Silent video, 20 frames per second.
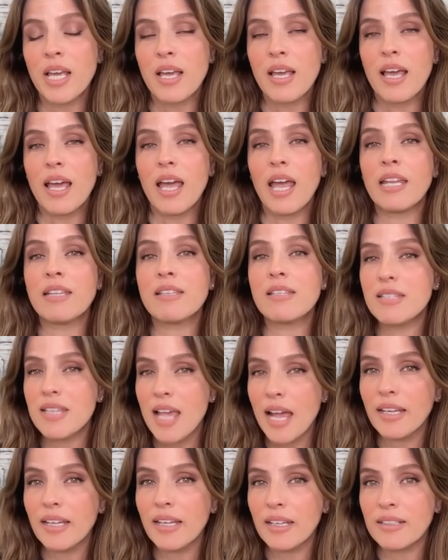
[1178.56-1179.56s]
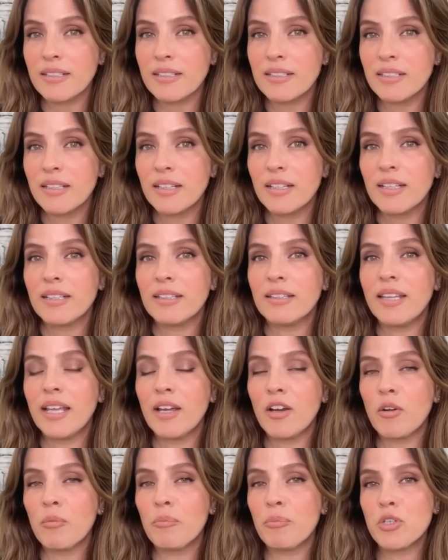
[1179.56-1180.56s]
And second, they
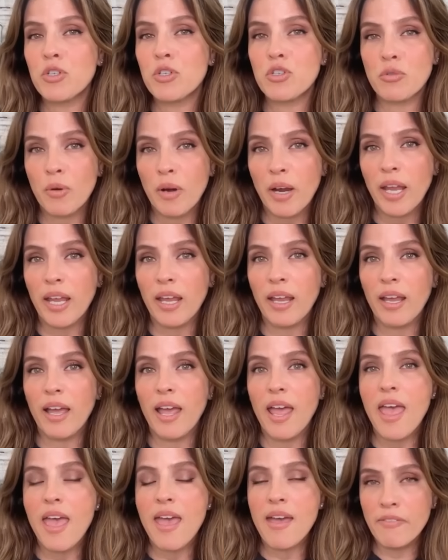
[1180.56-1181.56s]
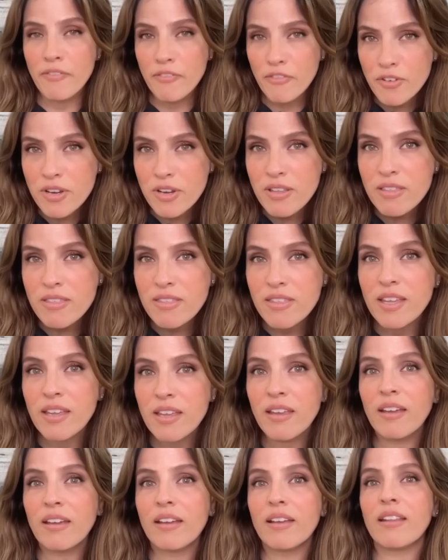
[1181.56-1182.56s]
are betraying
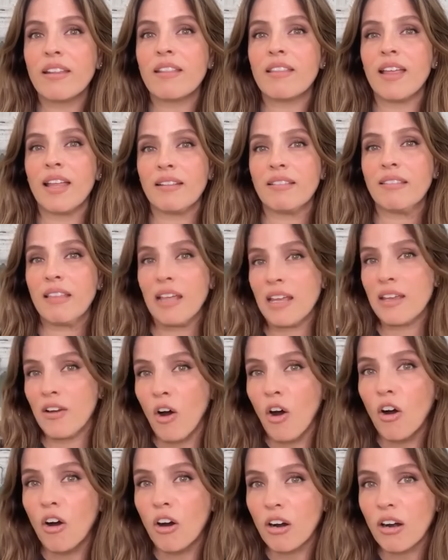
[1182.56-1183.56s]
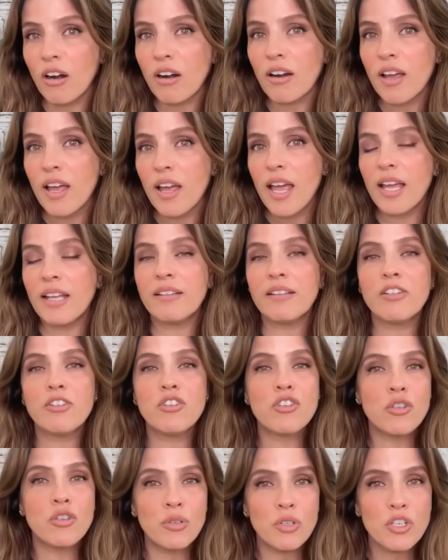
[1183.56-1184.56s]
everything that they are. And the
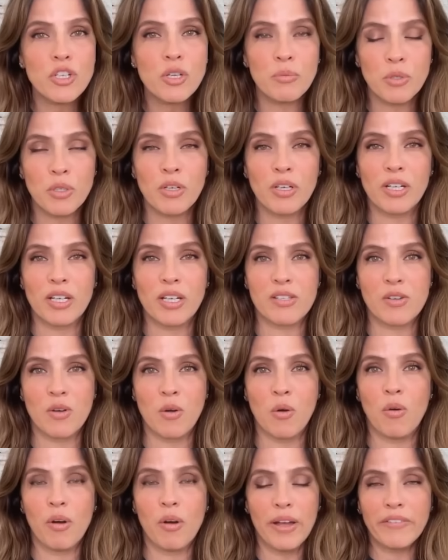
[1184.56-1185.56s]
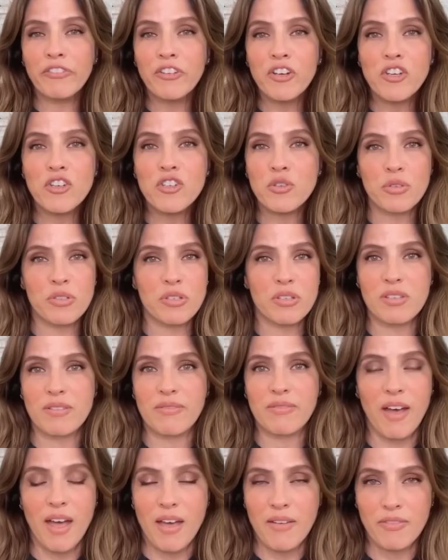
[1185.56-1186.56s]
Jewish community as a whole, every Jew is a
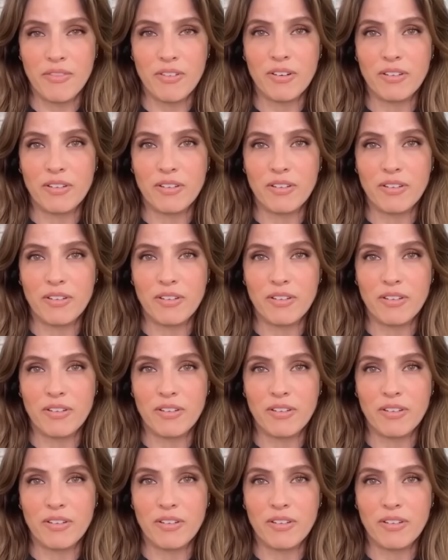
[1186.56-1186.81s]
survivor,